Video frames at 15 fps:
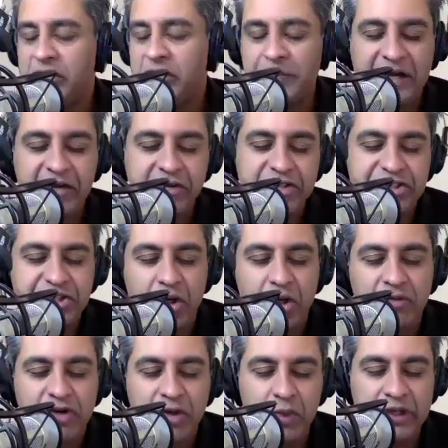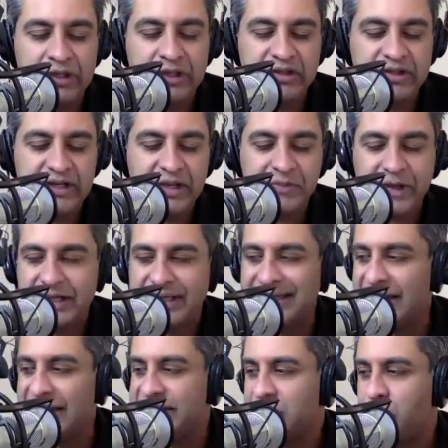Welcome back to the show, everyone. Today, my
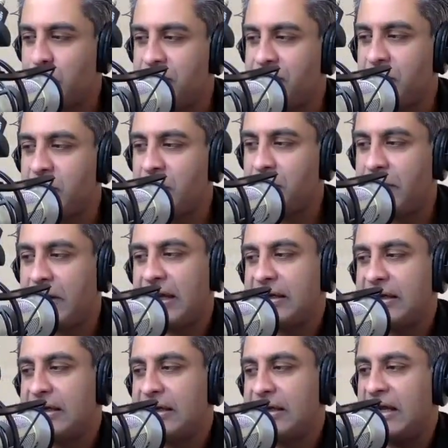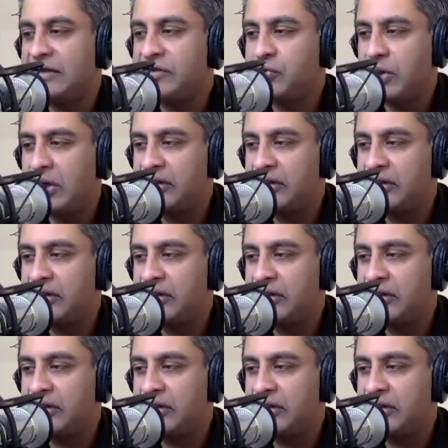guest on Wealth Formula Podcast,